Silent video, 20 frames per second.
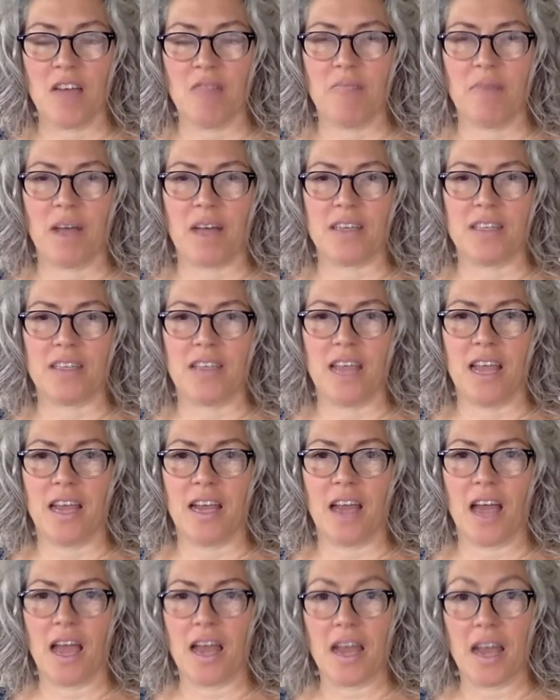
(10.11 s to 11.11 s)
but and
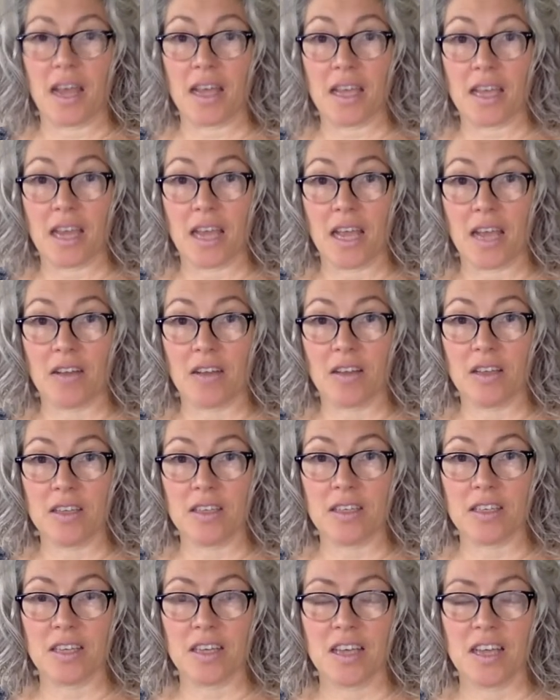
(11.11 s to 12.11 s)
I can handle it.